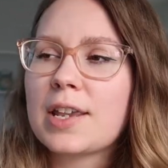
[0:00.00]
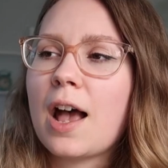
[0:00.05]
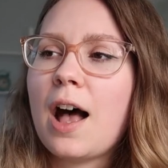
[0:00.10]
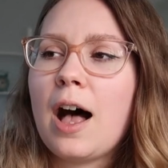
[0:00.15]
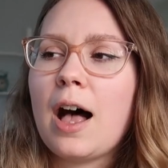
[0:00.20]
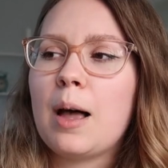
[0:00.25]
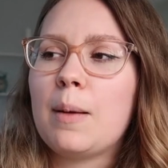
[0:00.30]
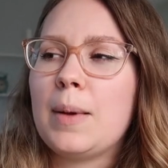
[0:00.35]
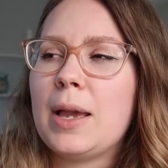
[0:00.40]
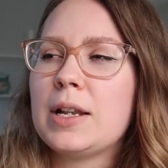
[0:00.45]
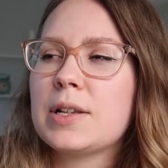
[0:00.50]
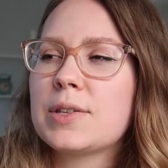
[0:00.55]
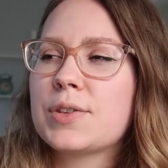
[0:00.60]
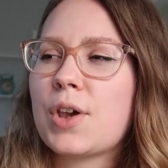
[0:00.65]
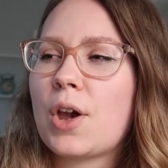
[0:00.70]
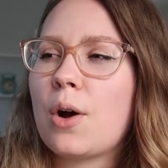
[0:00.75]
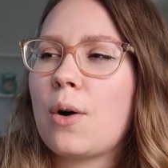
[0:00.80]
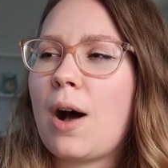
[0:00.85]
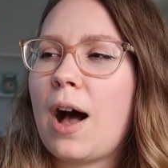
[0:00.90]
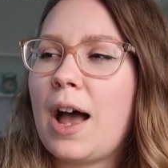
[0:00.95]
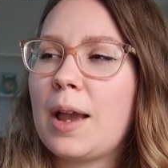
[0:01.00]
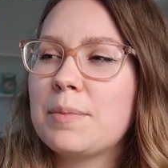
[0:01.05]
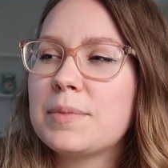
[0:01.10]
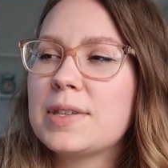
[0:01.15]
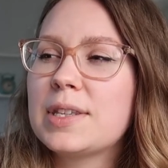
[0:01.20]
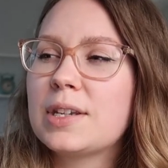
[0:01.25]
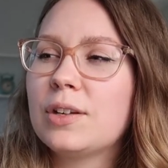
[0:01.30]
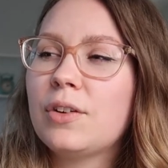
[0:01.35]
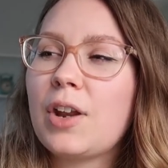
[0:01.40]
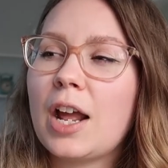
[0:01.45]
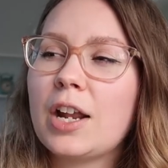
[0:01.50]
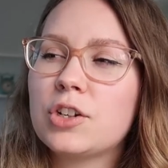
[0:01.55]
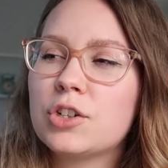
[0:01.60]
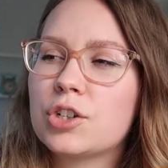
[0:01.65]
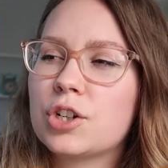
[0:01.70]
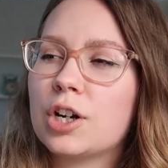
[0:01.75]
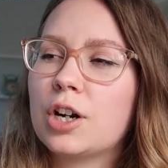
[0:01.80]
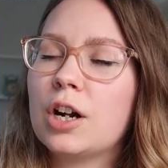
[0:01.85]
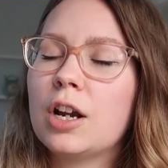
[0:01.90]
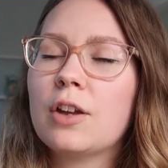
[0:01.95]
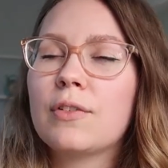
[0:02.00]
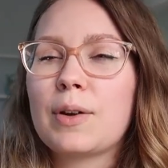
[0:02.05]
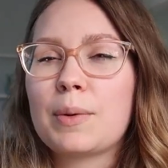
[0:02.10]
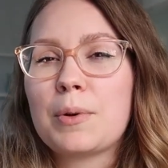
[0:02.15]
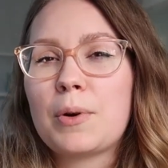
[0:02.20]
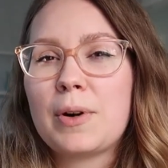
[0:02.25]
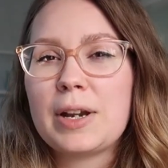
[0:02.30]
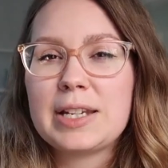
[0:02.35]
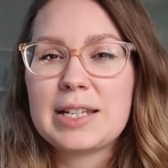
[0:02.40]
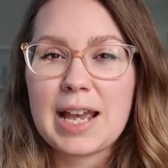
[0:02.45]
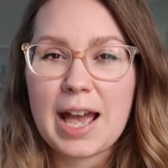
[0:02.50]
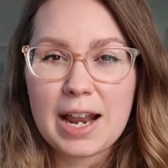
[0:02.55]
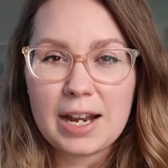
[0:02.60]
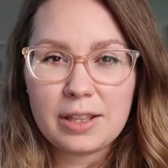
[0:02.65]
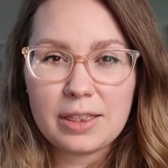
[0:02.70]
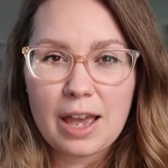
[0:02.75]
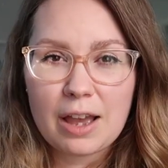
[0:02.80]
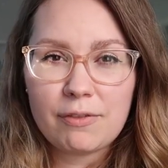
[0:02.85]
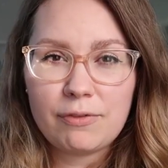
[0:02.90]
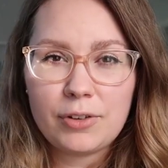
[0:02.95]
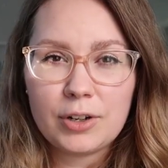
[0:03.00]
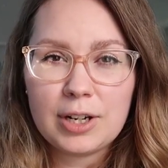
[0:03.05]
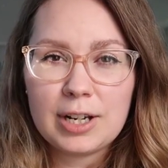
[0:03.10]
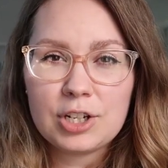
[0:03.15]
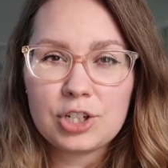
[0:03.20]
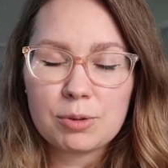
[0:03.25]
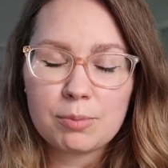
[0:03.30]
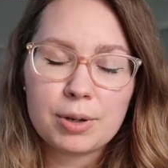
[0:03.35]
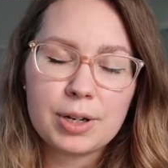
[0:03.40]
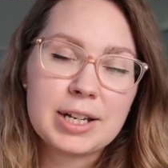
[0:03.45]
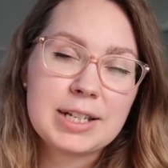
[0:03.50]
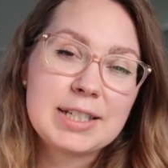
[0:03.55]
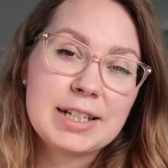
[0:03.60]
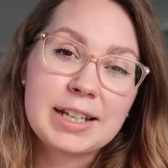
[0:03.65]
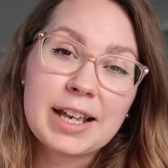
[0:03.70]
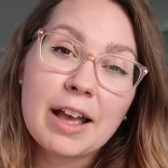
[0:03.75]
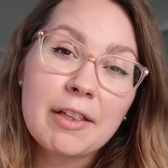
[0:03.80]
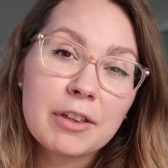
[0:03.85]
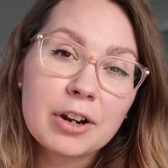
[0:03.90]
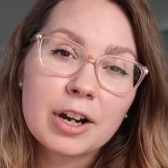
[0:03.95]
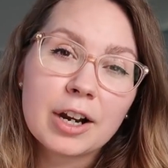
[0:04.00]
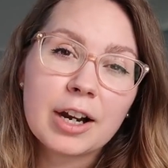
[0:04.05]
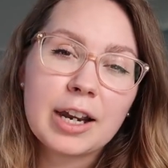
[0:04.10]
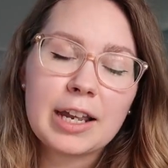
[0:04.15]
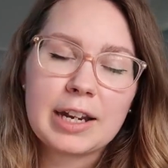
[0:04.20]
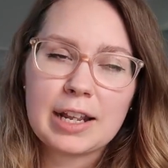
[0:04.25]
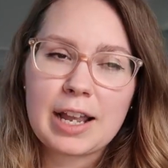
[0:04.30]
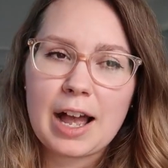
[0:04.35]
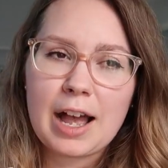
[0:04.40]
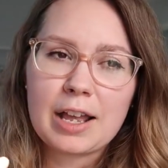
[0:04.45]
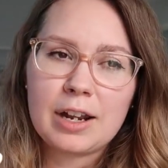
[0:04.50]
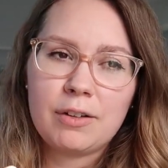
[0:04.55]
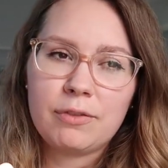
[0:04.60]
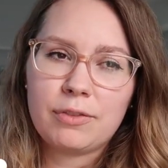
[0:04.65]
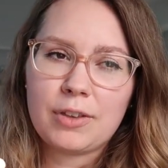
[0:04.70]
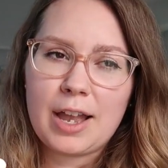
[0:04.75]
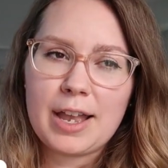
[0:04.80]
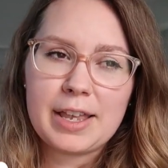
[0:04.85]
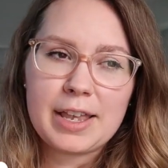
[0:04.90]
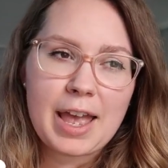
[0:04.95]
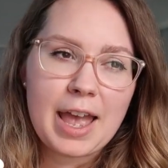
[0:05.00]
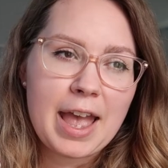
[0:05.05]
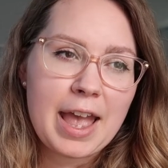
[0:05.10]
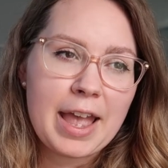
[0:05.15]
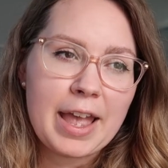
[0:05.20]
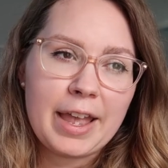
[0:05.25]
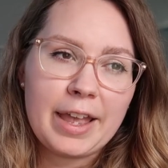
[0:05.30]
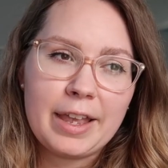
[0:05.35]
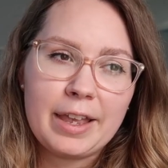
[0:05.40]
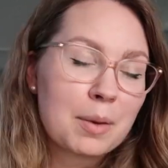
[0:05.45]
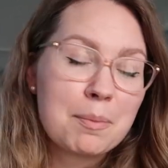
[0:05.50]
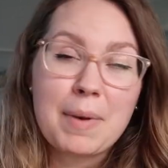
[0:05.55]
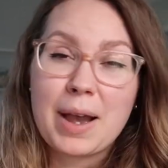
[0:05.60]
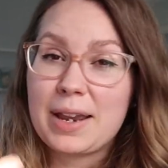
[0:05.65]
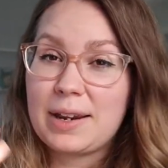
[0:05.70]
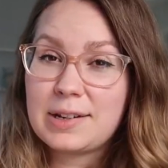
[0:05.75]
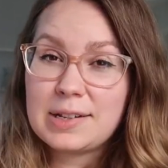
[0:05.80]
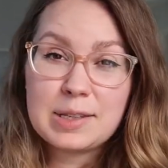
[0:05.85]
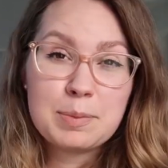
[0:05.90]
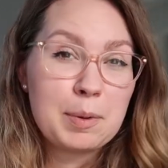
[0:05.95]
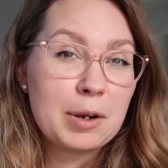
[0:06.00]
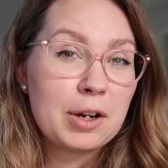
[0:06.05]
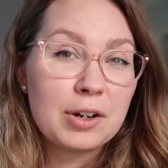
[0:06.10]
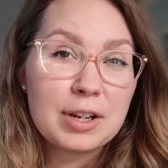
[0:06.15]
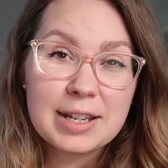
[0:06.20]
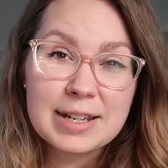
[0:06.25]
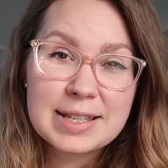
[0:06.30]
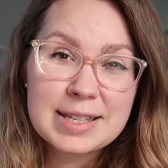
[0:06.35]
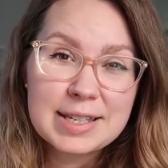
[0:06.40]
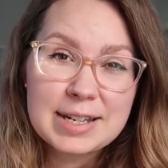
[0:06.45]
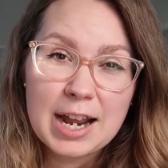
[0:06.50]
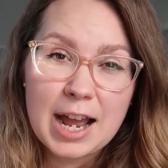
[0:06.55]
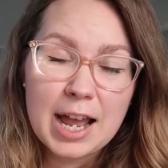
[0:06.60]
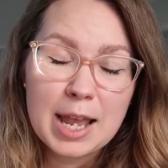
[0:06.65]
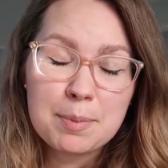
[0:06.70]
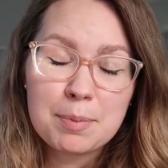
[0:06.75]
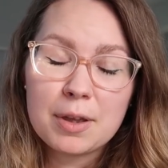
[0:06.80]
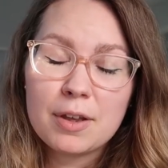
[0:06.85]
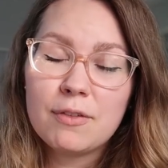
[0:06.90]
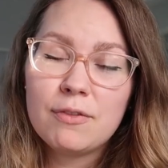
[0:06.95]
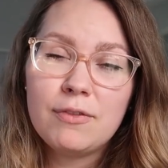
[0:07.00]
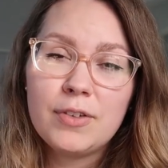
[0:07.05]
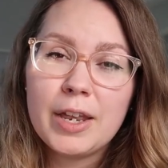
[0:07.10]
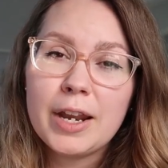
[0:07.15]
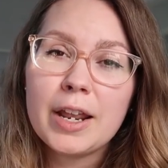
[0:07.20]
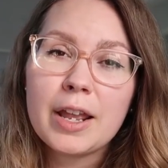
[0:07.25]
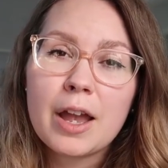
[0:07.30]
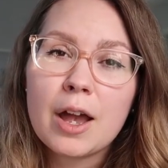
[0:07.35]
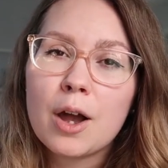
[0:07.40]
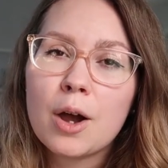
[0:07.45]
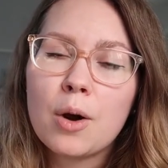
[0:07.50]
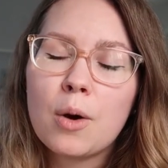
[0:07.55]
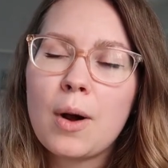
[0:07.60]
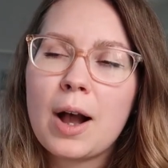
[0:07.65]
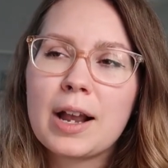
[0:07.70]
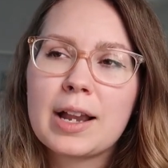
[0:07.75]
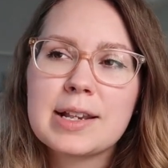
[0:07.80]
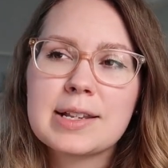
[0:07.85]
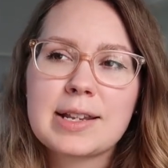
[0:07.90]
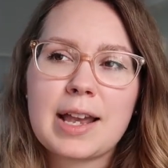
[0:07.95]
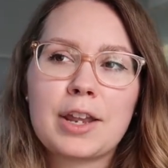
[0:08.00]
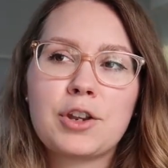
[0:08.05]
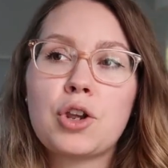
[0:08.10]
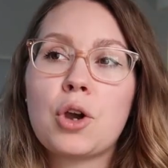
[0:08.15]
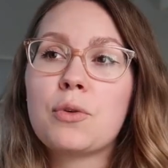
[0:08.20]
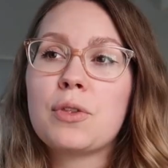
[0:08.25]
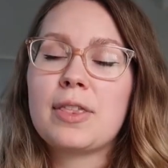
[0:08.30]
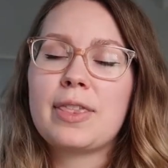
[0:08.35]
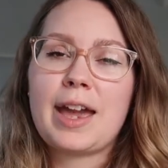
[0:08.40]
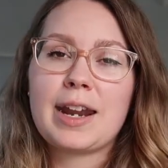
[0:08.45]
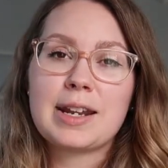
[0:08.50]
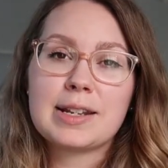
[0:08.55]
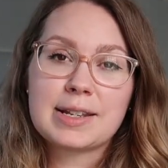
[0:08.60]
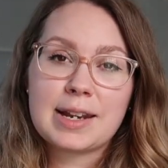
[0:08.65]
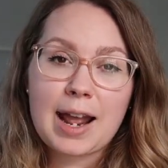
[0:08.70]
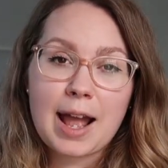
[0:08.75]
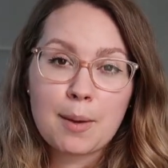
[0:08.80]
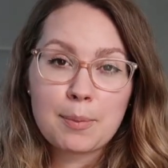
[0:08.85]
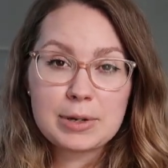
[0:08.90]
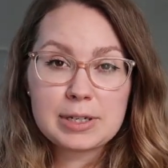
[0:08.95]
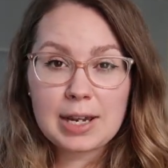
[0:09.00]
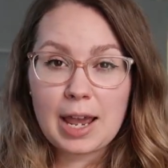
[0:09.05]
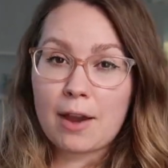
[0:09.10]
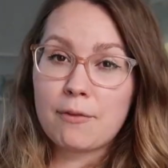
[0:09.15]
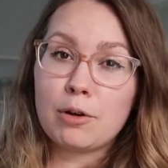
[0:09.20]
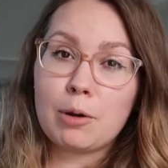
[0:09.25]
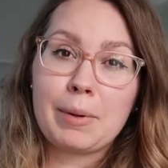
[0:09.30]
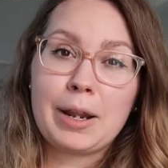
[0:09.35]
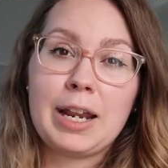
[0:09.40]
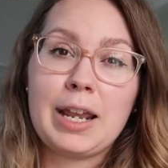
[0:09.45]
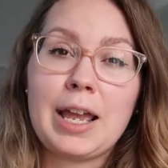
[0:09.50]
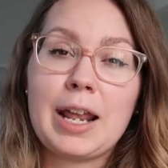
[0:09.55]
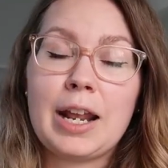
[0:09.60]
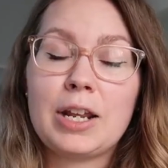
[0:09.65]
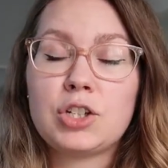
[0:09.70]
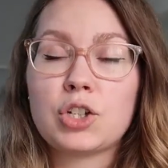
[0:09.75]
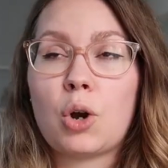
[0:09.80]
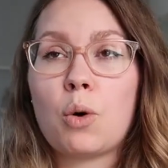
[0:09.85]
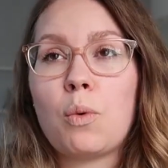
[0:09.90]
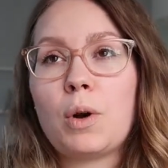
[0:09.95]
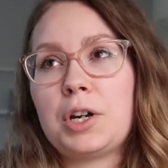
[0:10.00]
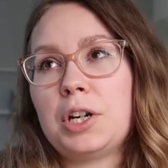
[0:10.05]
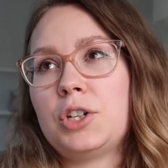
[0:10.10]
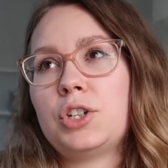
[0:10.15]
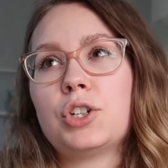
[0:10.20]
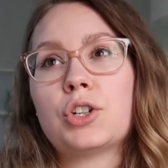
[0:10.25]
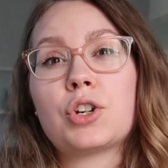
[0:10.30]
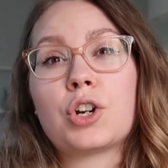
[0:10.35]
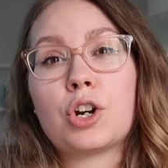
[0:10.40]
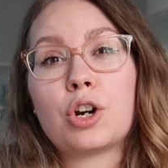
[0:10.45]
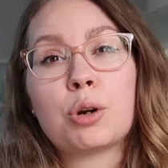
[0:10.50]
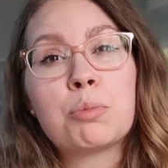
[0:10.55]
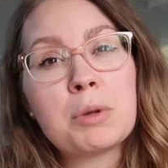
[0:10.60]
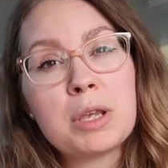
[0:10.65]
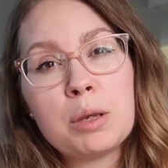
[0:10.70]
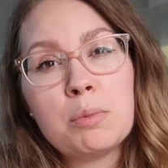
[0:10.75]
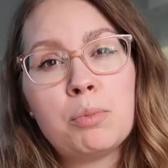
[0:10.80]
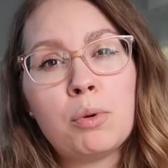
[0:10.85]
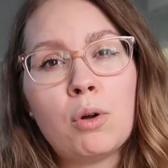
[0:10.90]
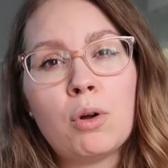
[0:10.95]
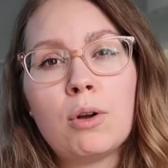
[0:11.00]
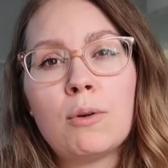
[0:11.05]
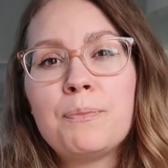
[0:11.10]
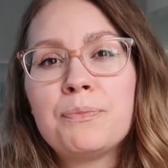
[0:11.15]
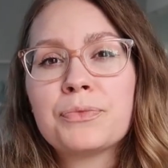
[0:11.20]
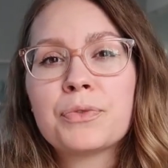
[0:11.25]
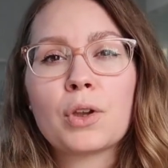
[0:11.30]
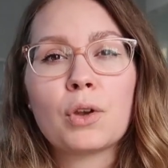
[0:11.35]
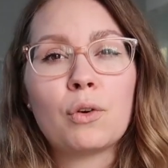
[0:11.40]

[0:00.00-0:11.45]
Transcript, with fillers: Um, and so I'm still not sure if I'm going to edit that footage and put it together in kind of like a my experience type of video because I know that that doesn't happen to everybody and I don't want to deter people